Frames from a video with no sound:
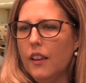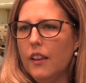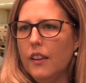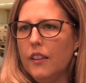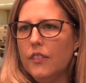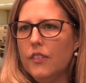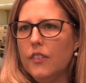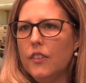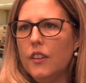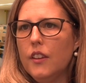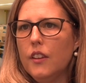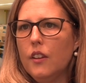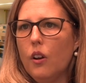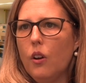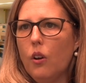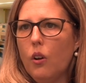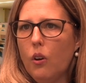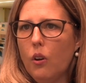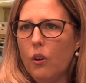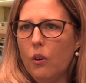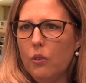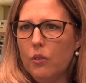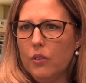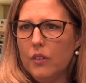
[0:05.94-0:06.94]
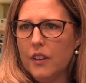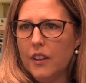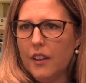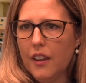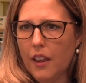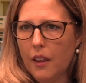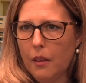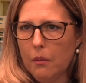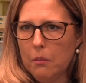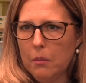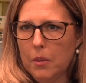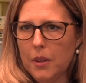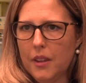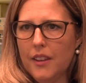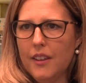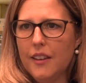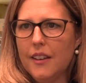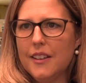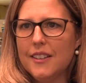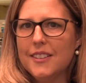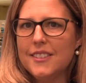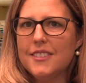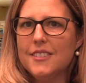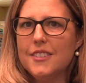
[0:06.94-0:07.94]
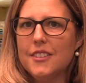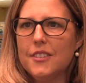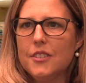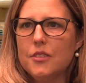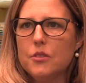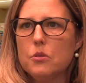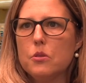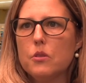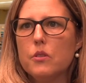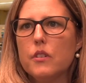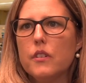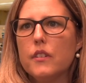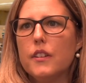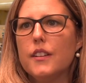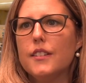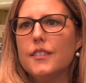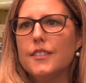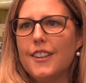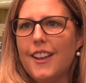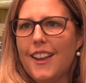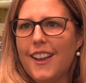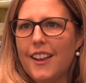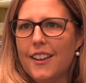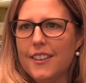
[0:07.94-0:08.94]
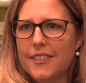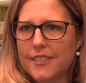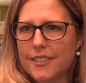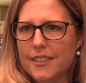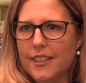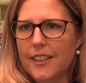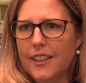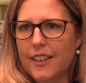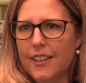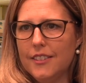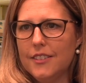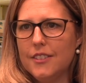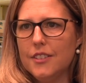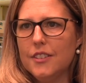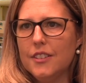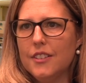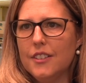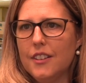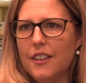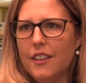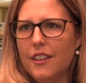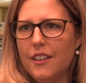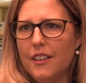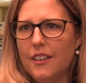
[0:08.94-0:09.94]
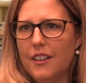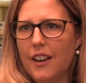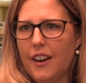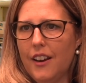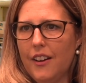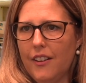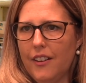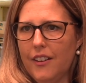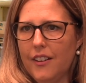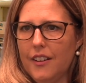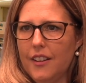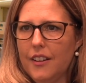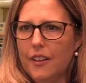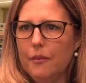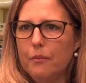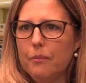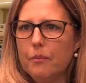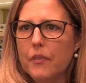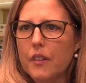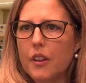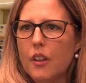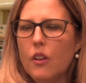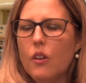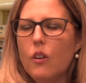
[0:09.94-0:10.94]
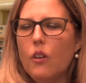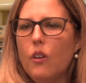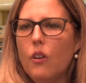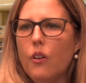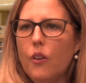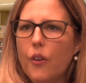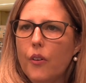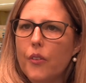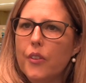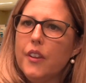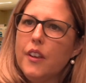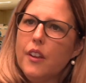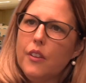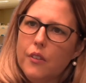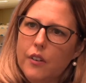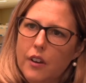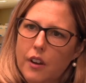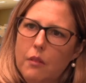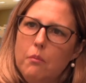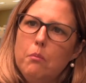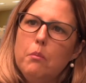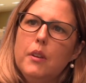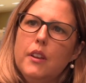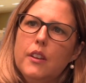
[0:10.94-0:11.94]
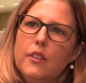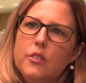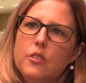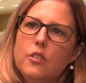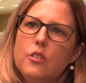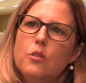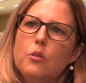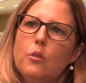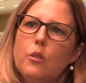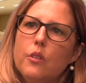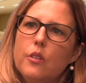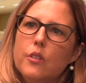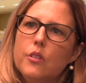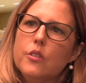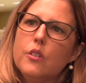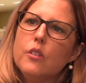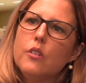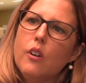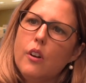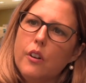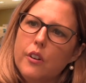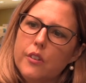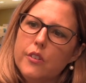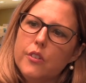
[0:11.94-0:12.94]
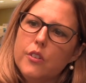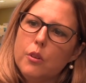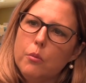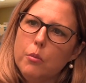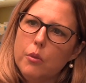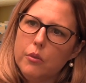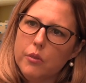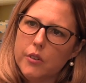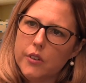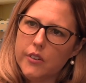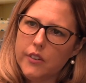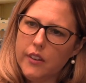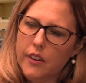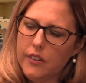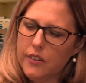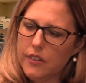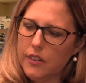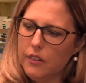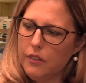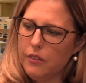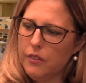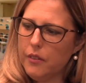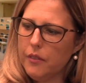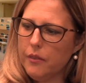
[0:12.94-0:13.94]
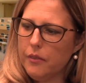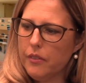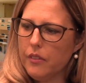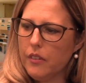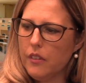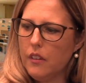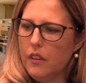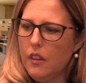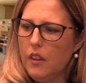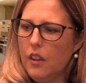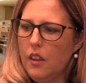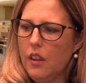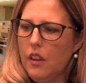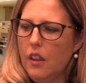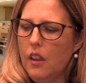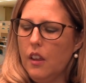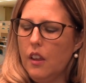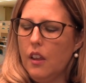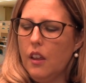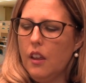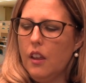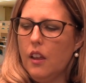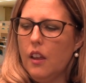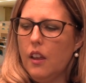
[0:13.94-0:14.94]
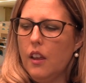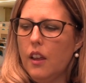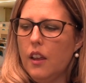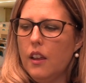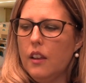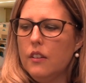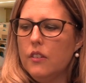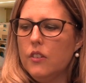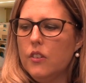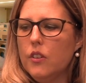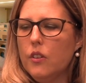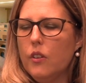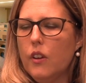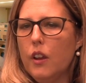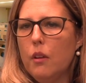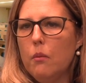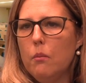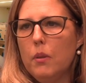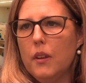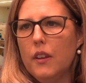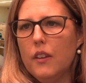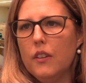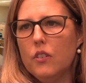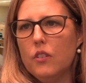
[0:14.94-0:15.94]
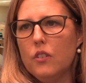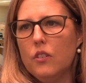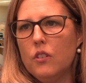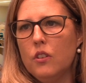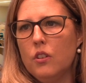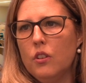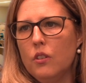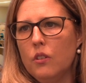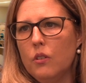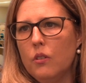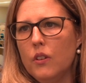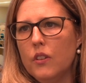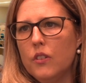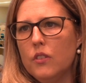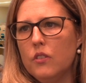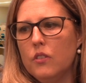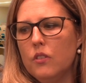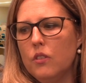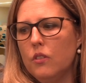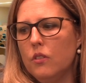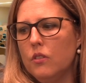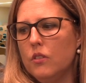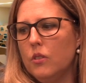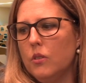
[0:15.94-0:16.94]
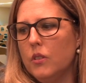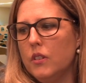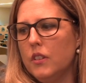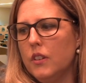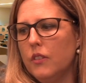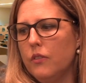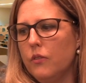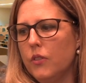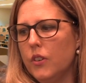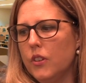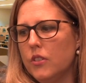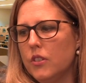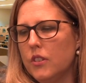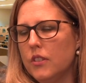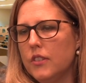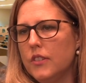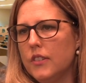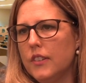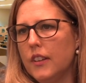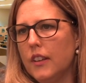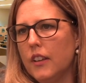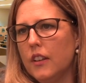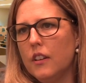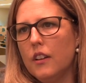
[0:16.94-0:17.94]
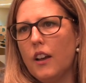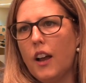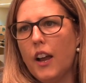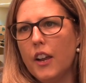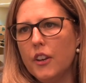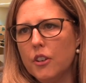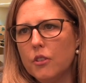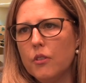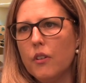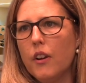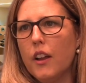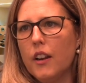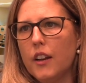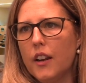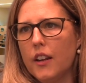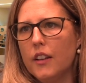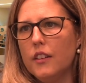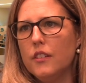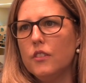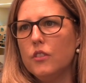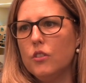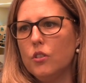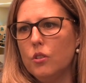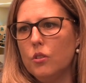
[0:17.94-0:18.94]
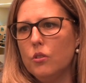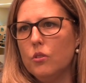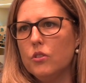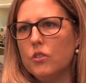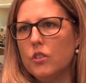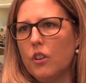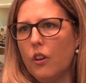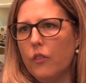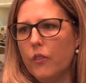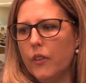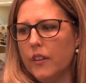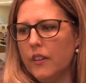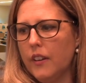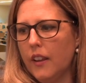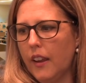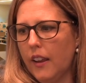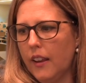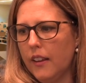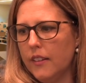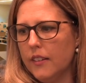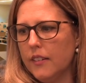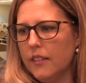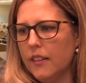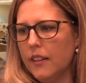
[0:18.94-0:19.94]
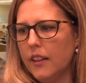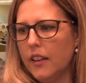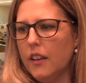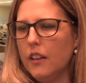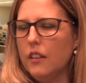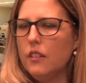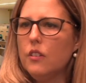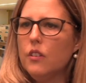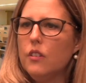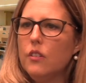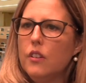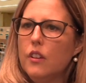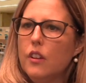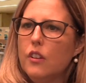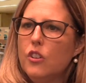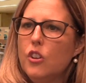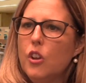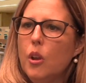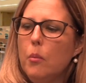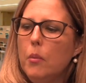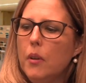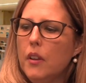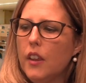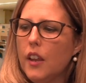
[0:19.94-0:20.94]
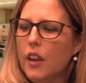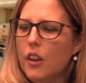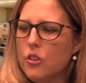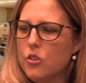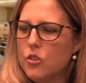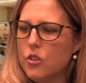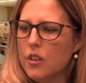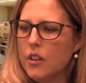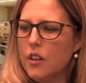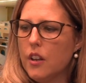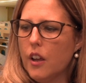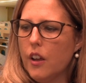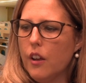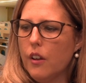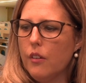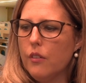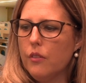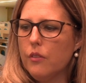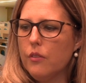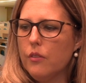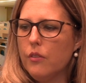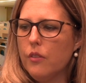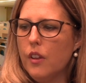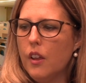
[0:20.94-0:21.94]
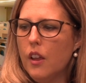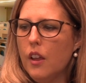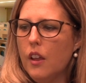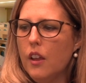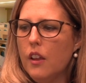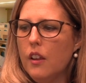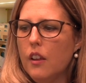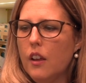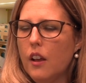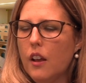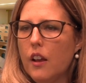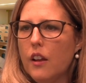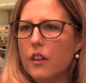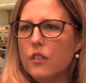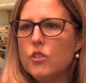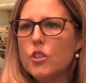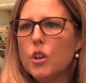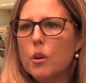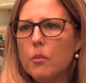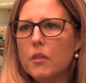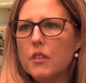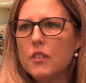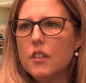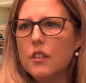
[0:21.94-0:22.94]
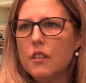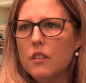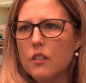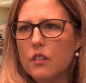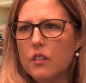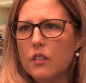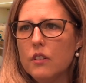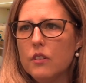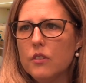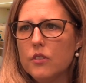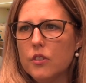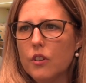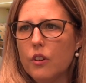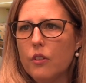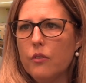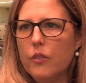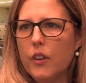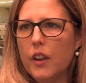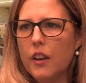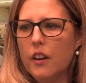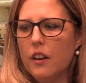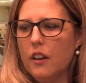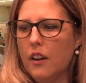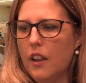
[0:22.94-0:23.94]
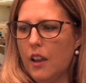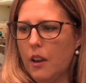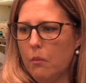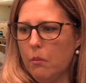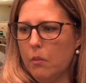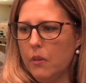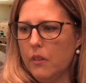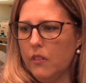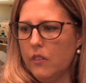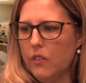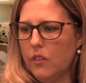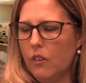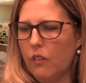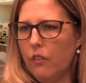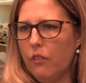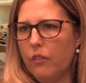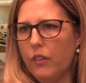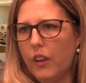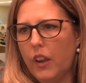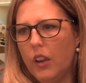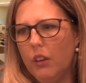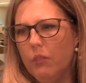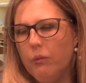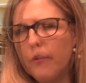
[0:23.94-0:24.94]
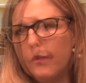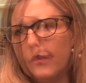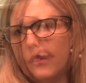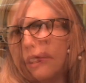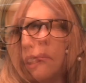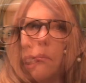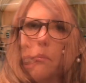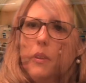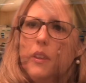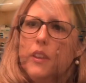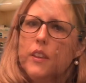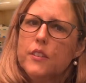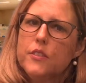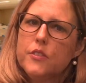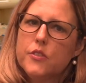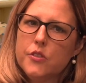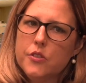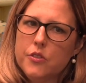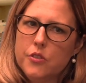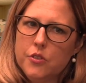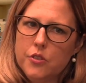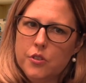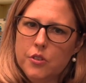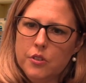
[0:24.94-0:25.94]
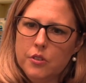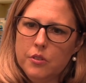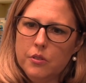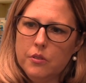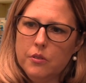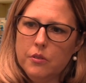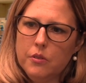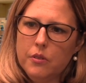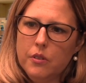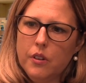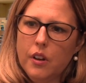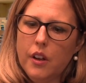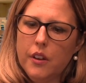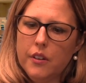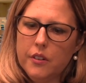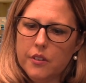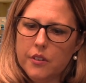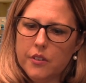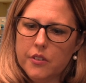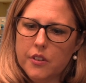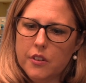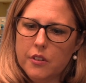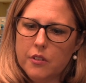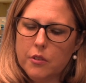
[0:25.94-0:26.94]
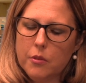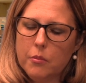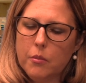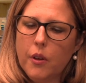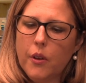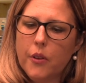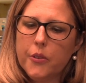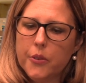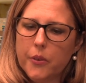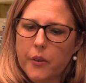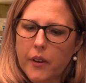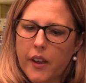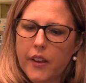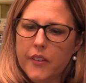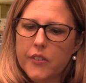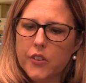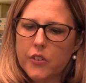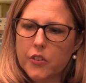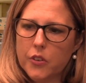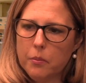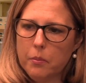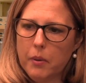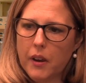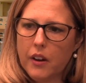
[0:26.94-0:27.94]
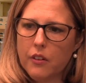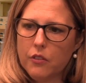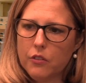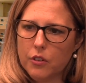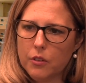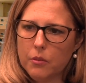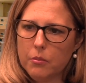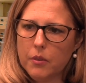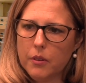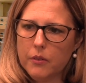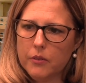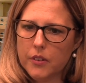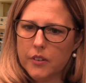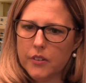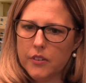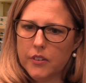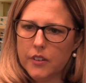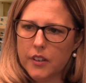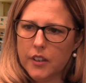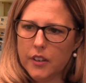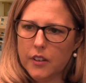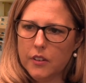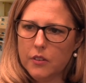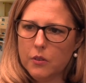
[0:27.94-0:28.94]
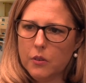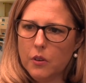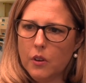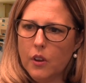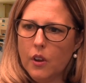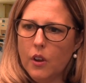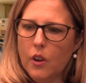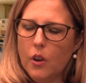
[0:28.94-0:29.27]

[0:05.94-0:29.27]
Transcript: is the only M P S disorder that's X-linked inherited. All the other M P S disorders are autosomal recessive. And so M P S two is due to a deficiency in iduronate two sulfatase, leading to the accumulation of Uh, dermatan sulfate and heparan sulfate. M P S two Hunter syndrome also has a spectrum of disease